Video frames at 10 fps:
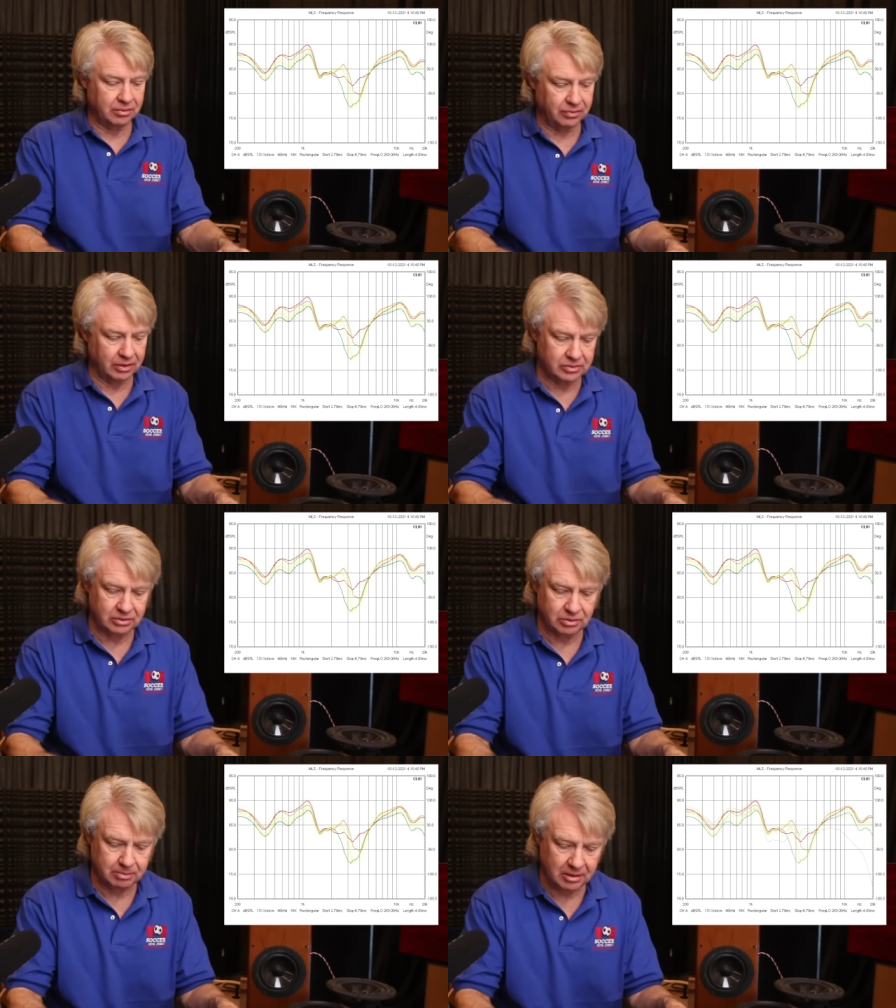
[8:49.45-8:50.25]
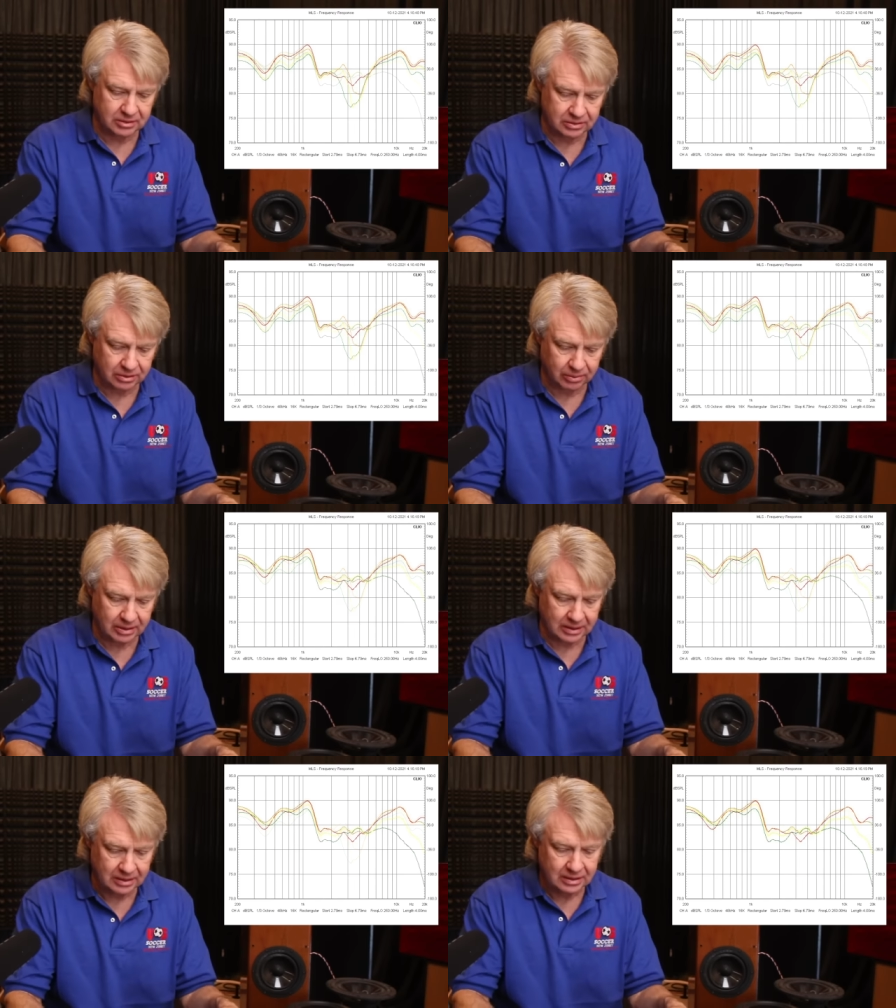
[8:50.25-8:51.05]
the frequency response is
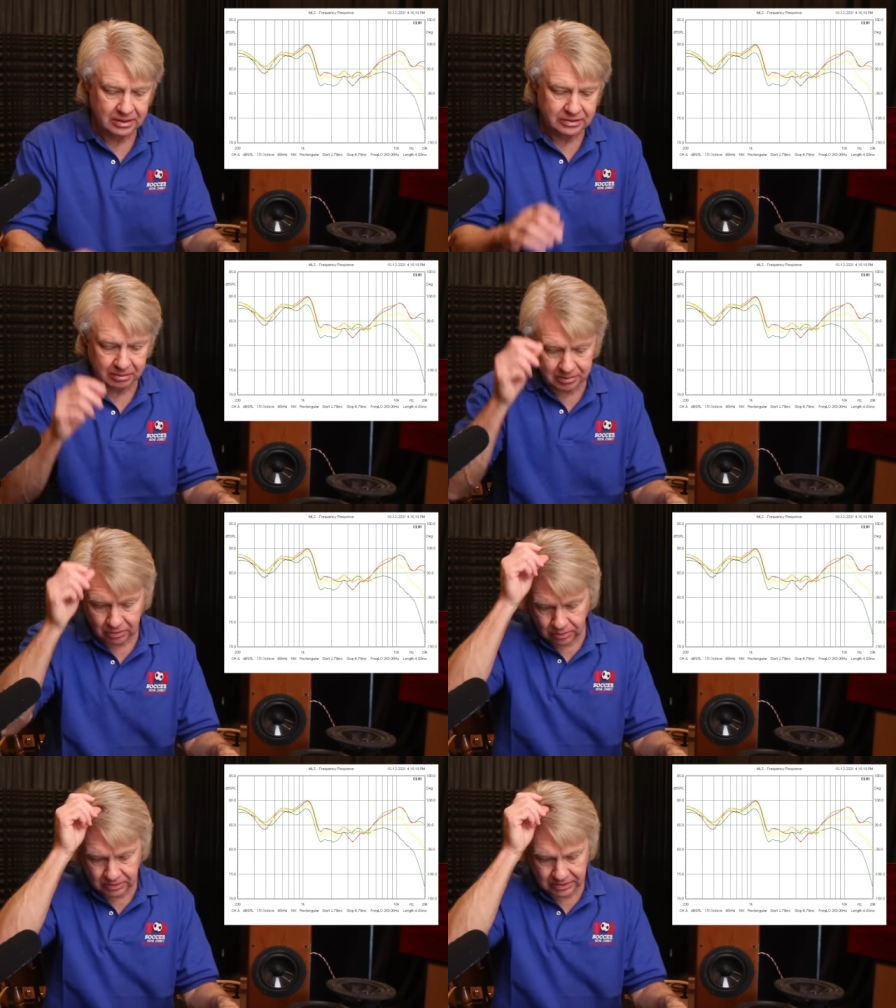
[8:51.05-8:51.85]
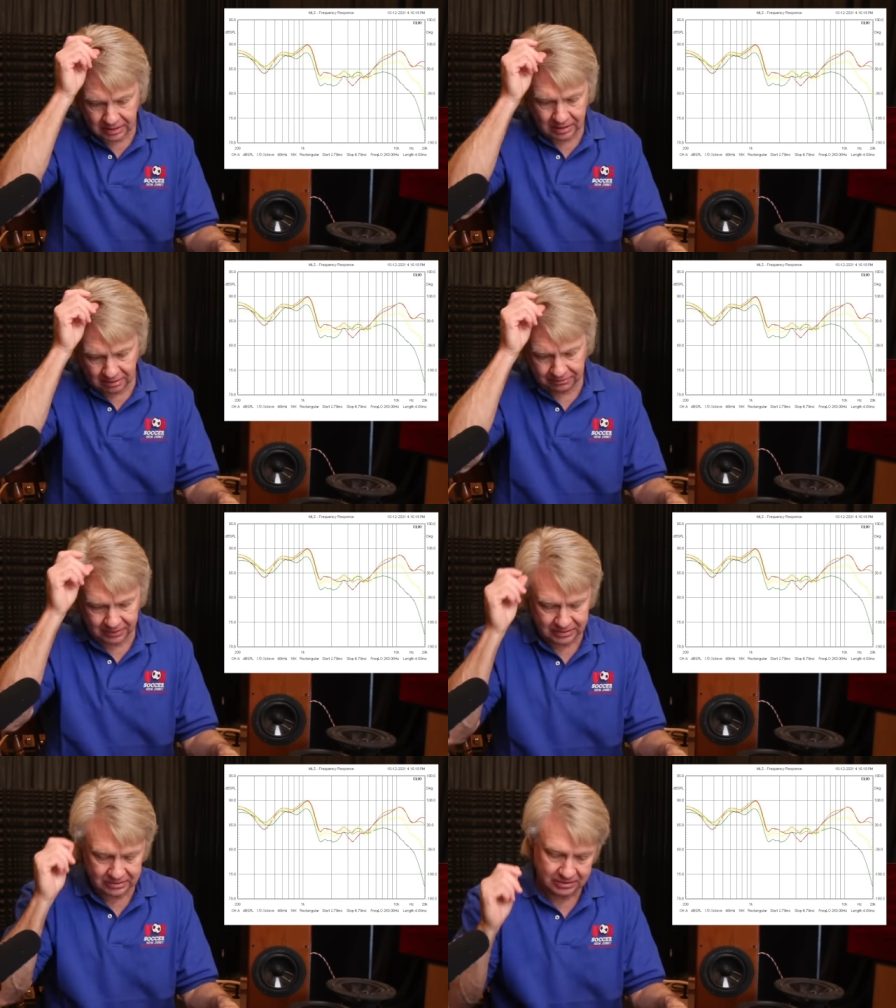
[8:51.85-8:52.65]
already. Same with the horizontal off
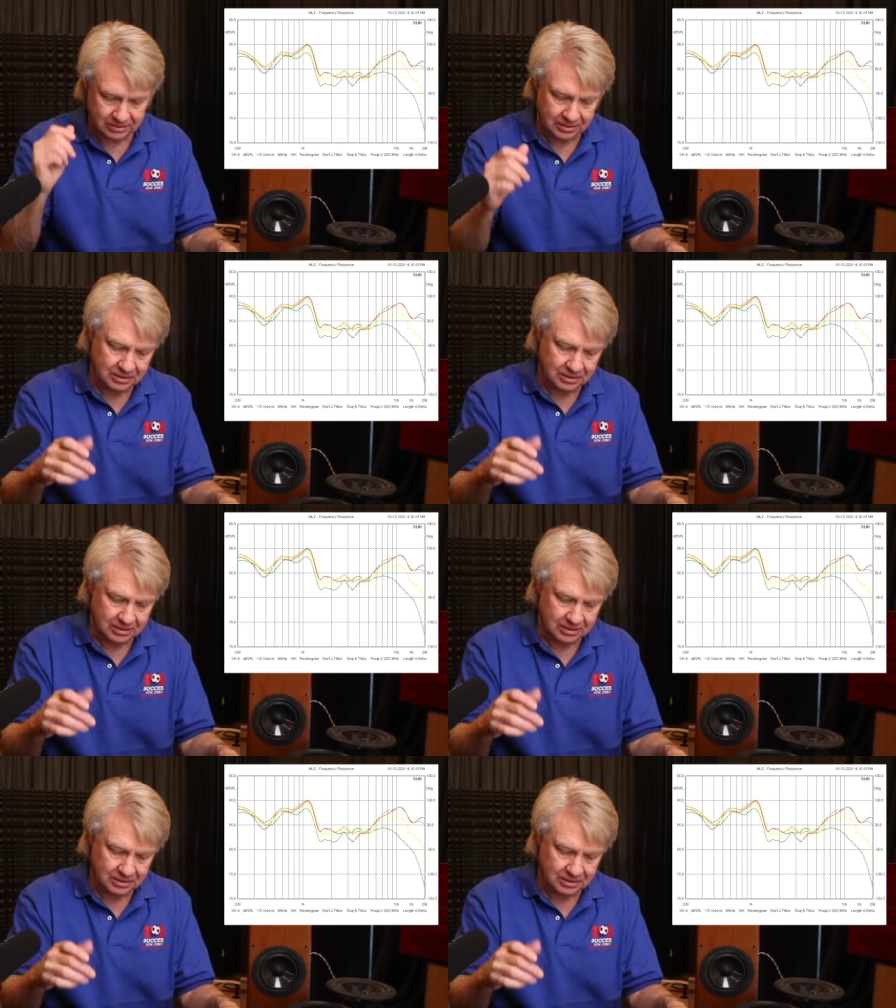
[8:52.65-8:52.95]
axis.